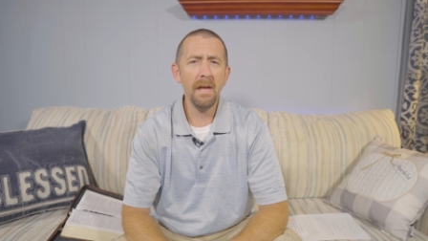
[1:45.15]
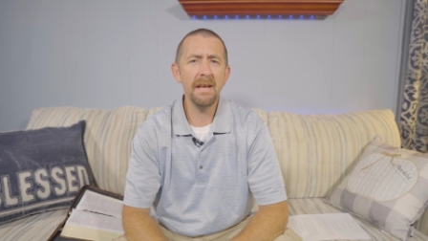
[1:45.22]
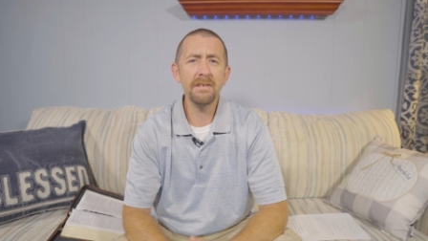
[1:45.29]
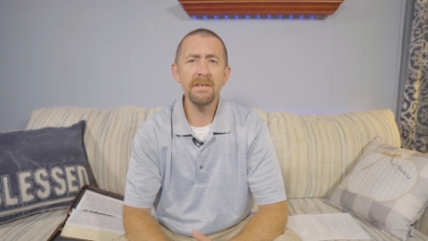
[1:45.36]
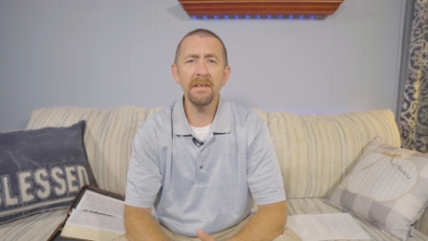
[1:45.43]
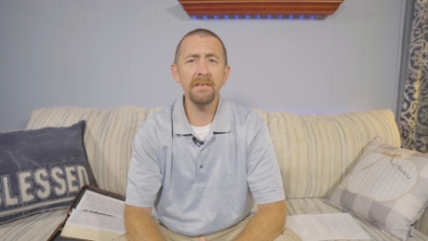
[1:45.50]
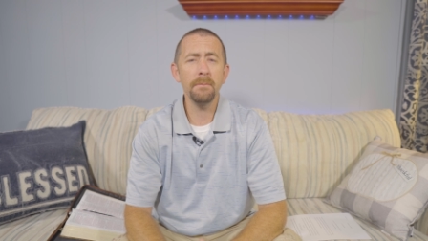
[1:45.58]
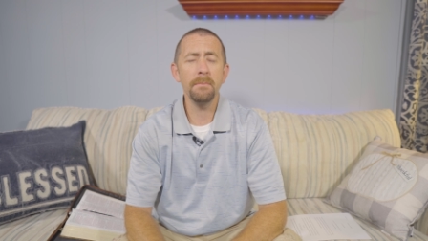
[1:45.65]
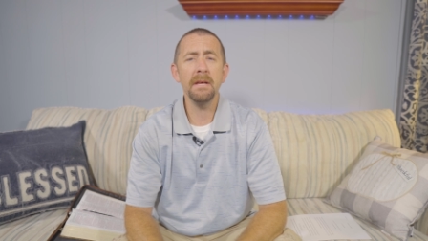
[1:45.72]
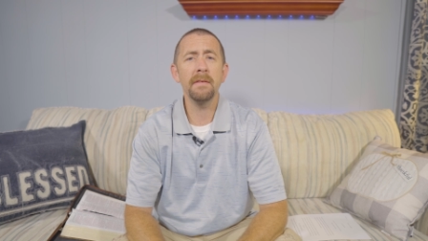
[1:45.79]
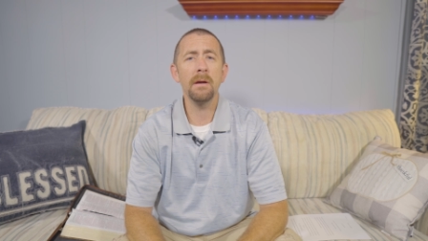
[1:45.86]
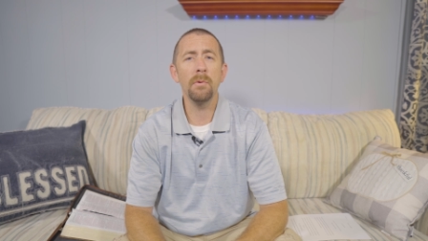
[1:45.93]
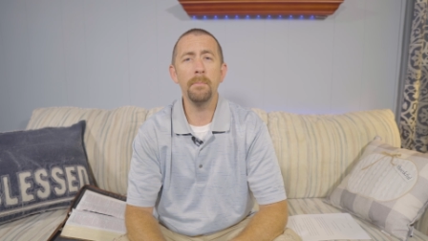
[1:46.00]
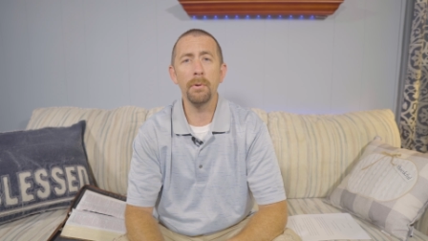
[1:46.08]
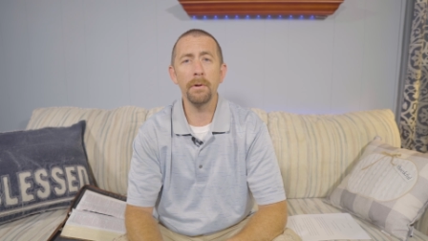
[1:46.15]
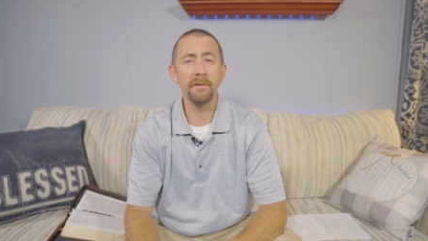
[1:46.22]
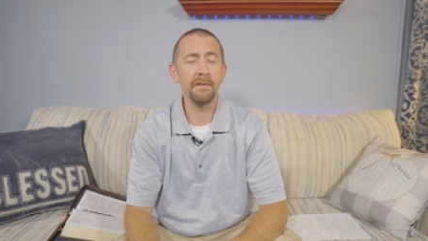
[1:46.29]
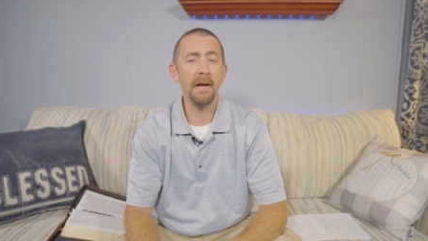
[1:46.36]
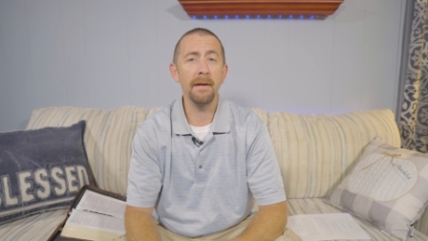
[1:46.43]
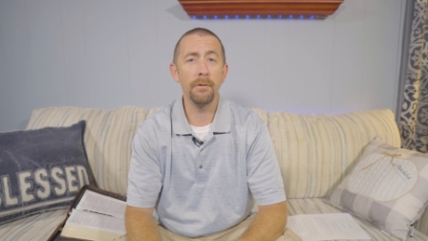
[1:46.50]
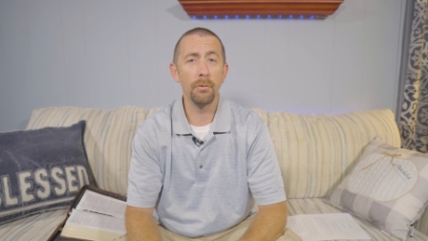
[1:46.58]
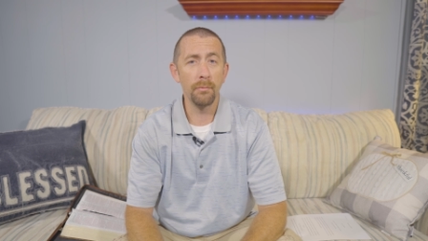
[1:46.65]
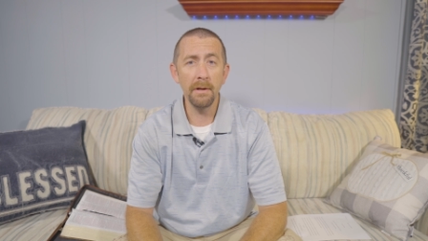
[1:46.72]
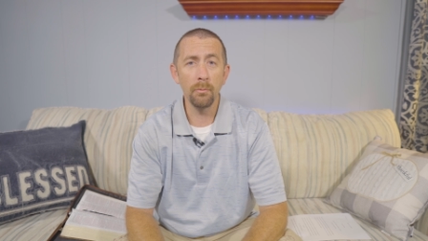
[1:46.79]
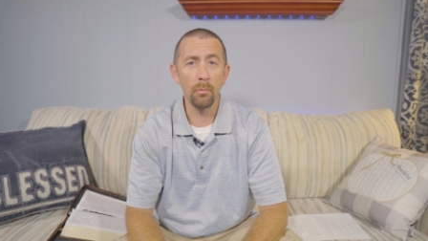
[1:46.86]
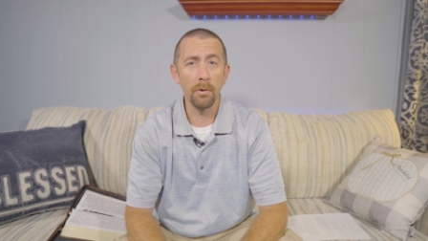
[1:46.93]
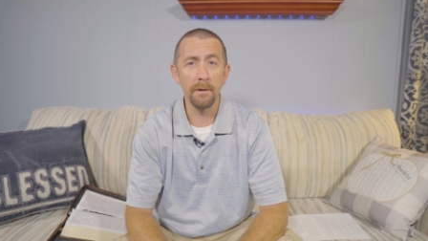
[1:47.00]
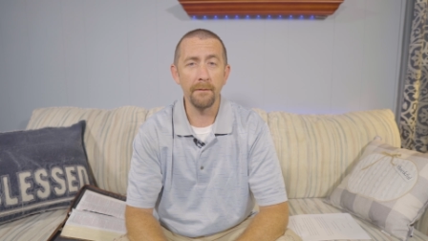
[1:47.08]
It doesn't mean that we put aside the
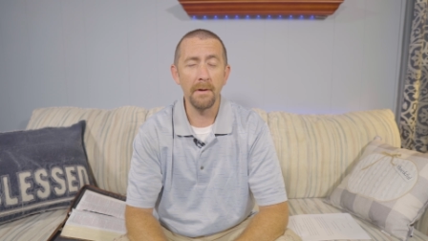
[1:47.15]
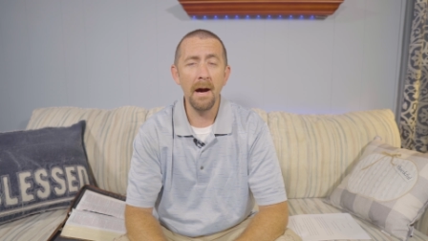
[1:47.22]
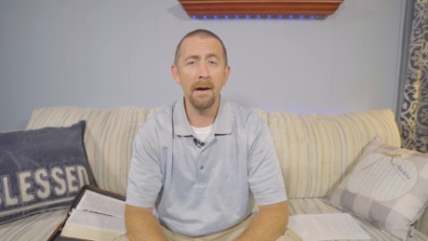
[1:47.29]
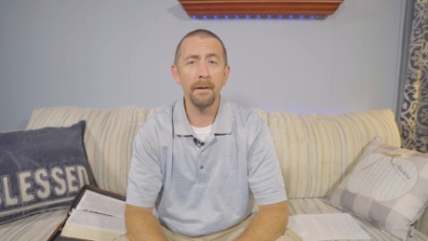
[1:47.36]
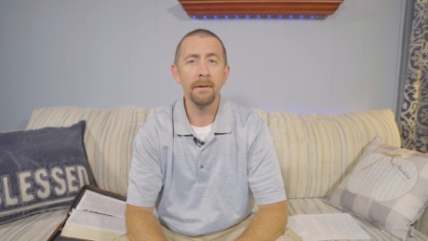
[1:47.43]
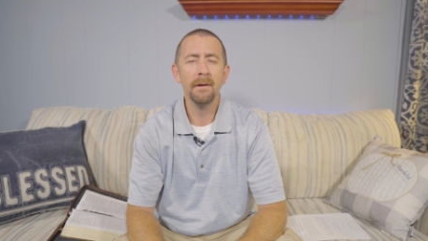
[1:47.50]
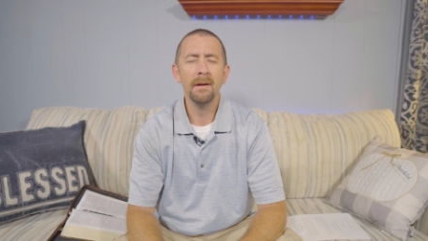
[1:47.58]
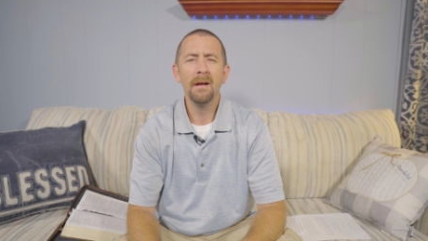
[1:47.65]
written Word of God.